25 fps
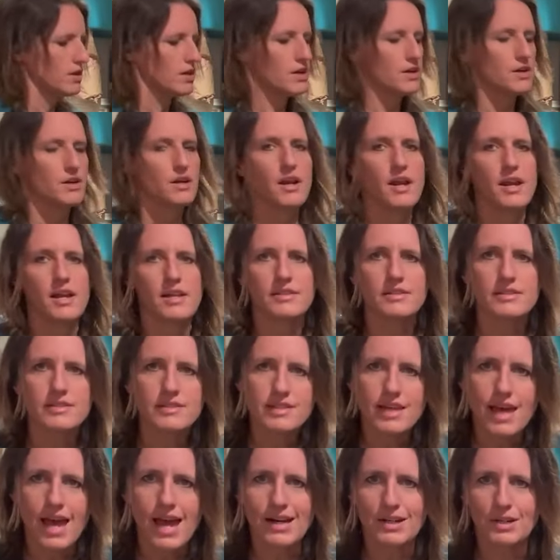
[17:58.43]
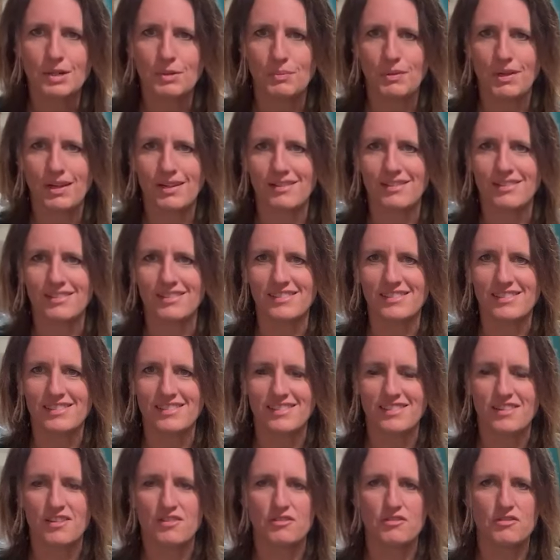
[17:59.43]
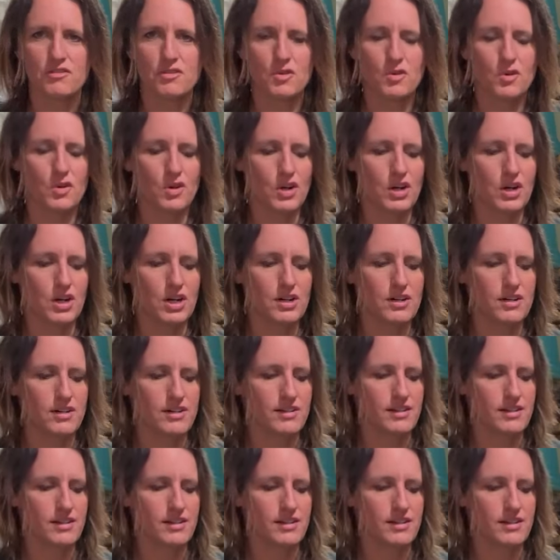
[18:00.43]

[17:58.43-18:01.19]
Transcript: right, stacker pickles for